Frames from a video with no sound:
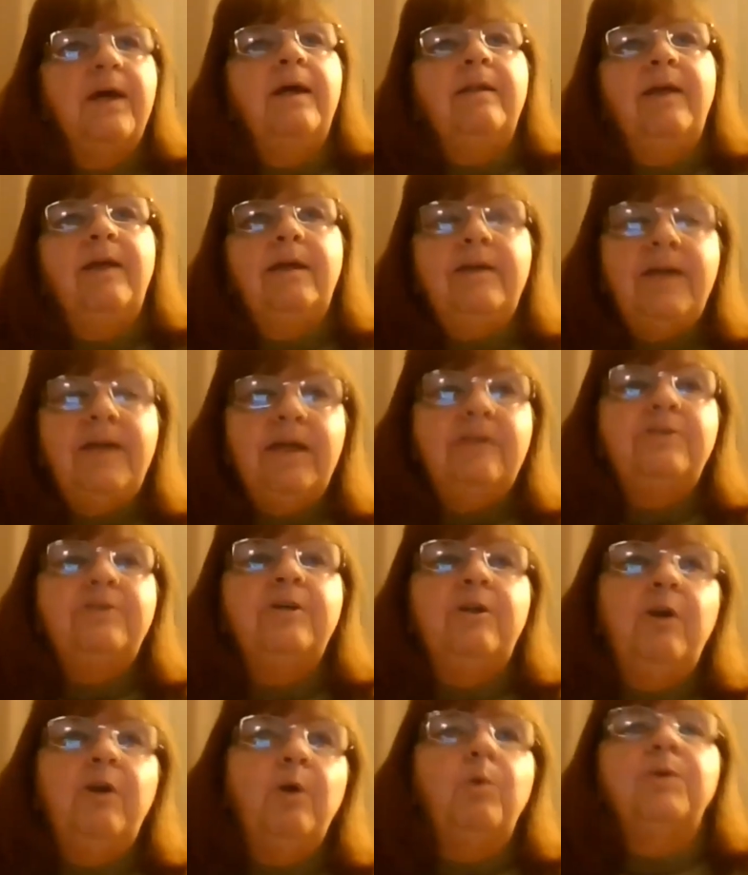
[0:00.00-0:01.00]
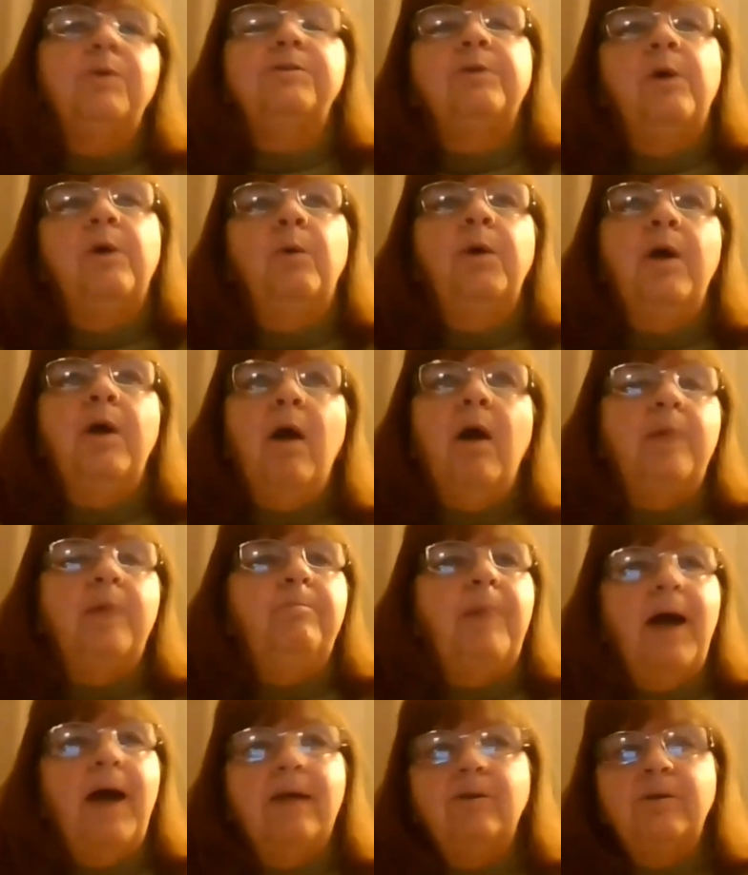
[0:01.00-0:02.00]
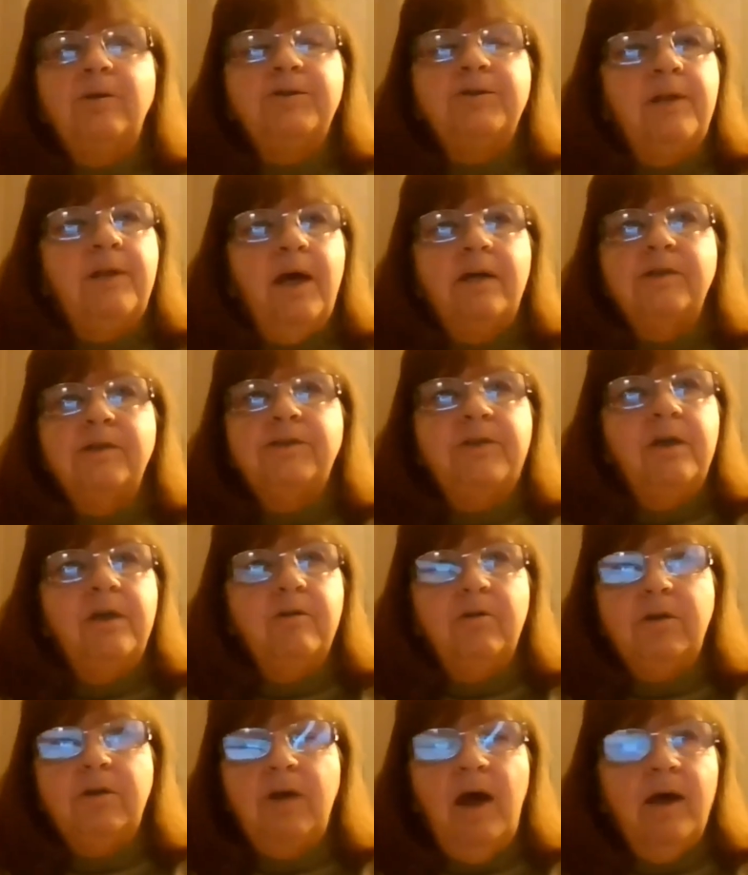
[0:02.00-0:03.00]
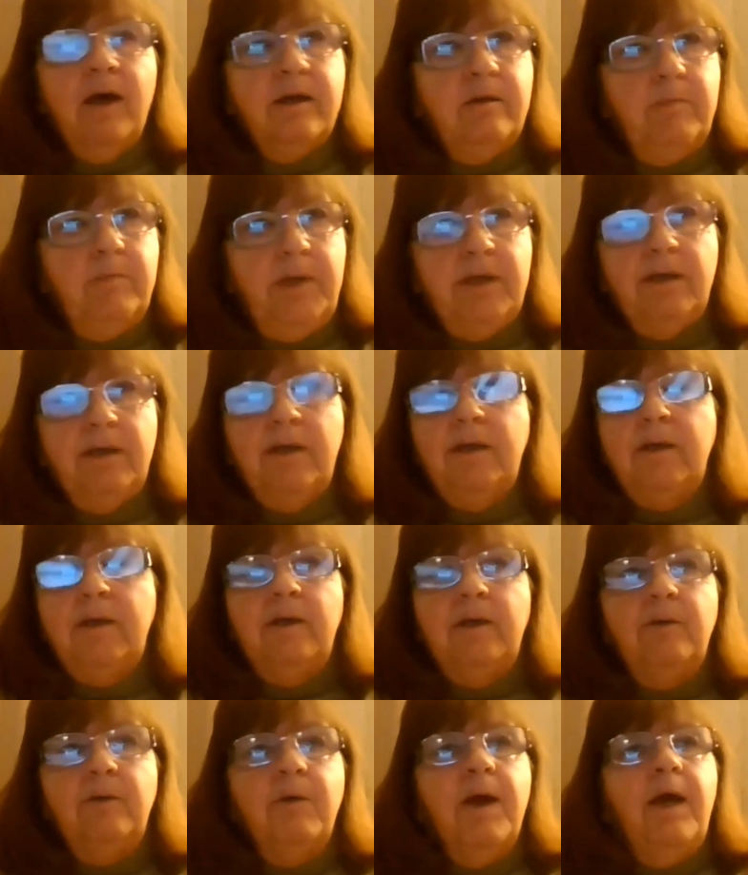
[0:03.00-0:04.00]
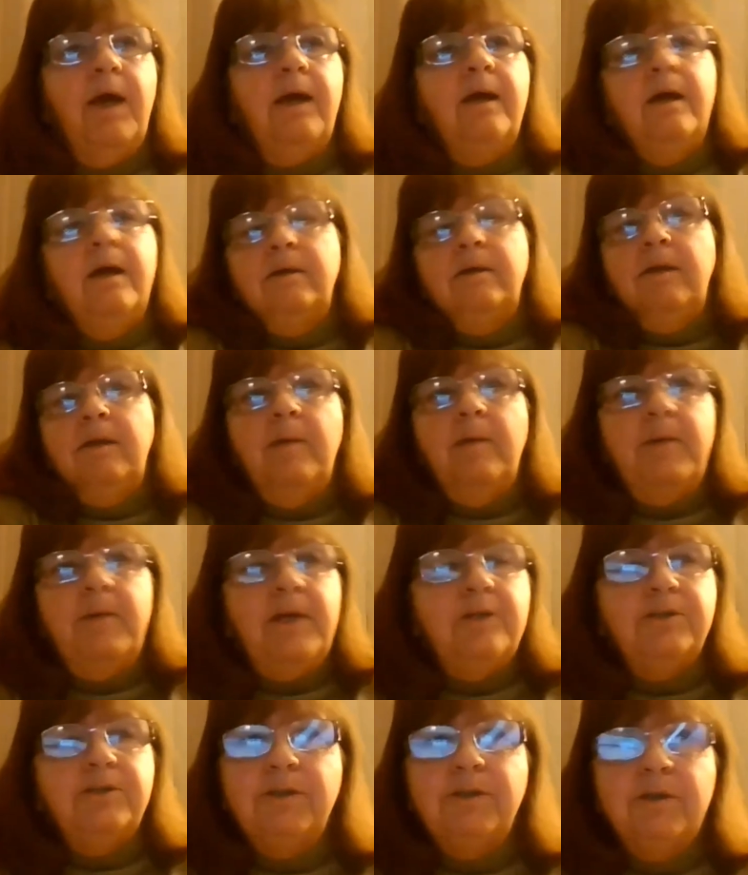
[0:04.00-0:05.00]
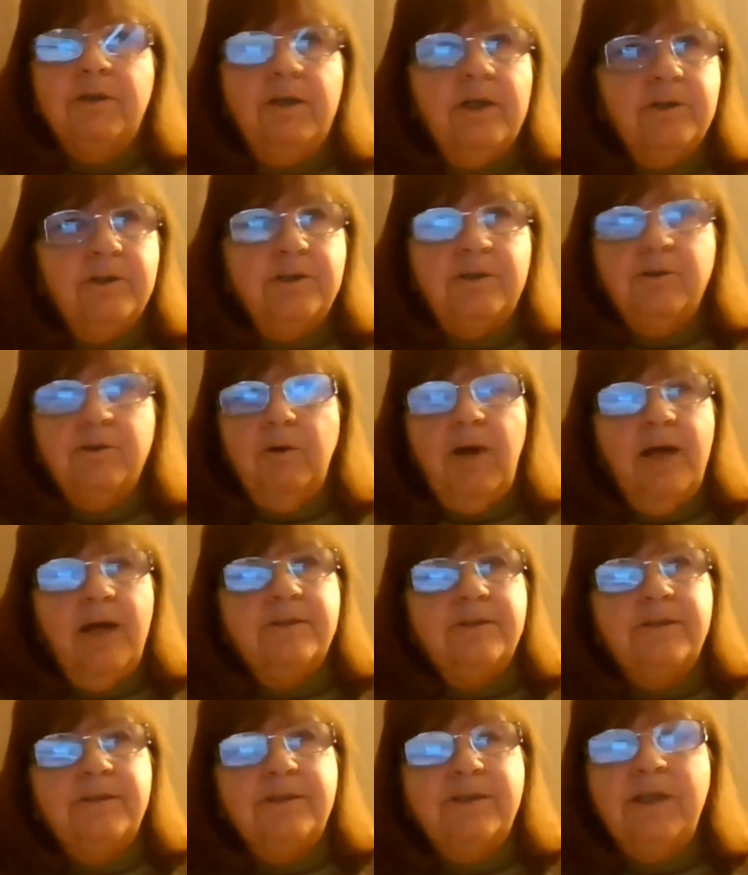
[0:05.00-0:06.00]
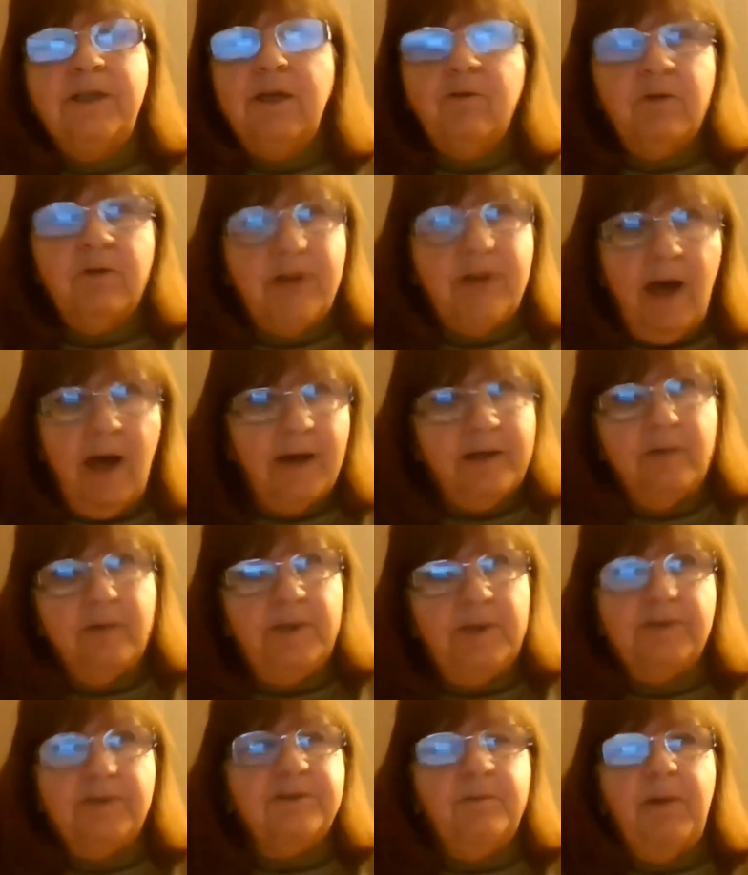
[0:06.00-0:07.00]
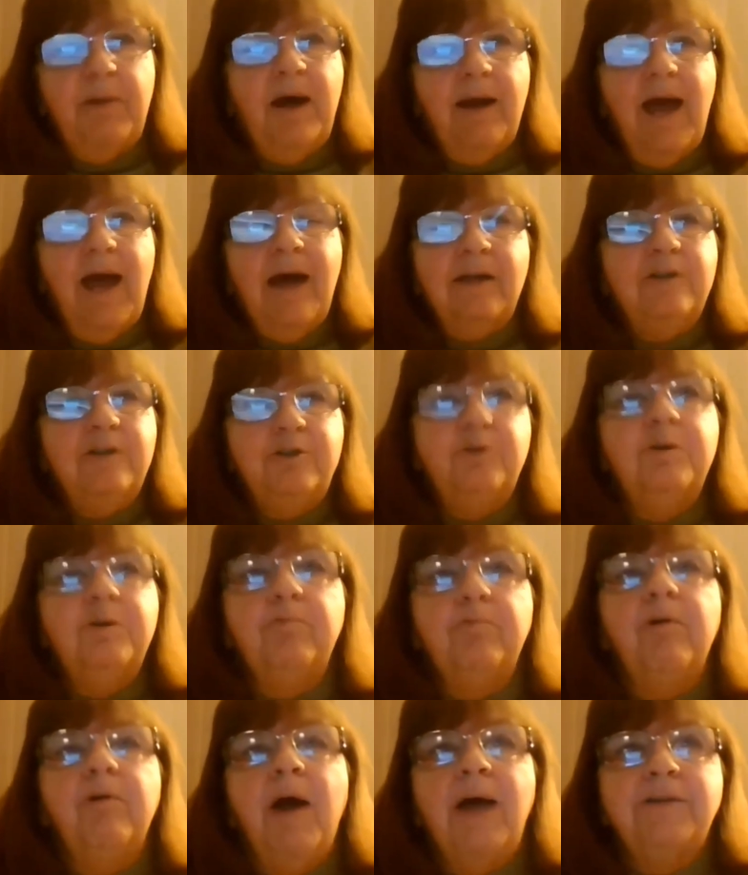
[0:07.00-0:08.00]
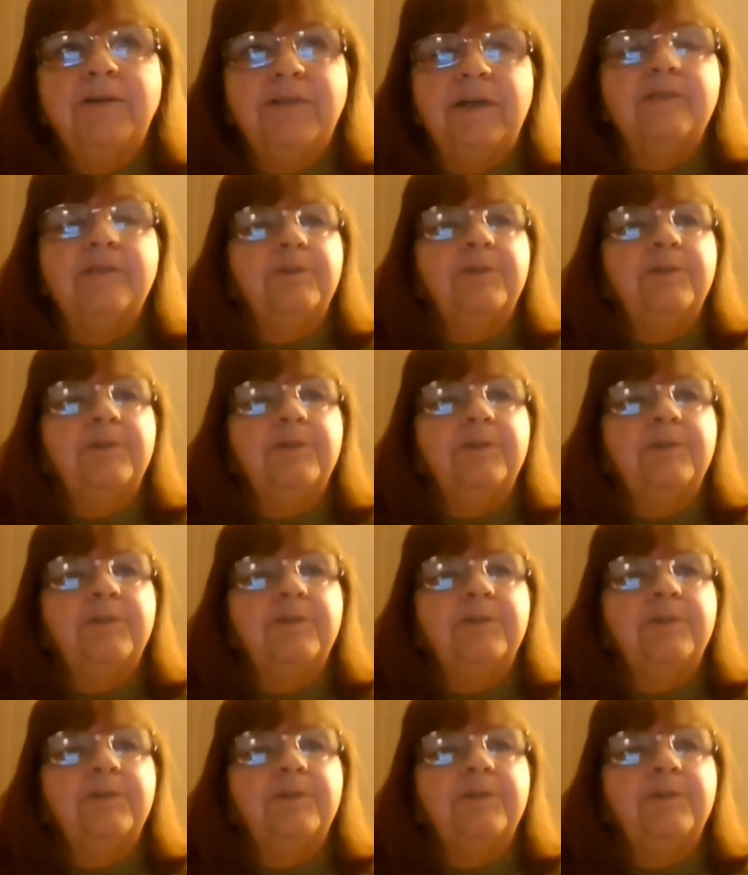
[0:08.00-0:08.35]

they need to know what's going on. Bylaws are not a secret document, okay? Nominations and elections are not secret documents about how to do the process,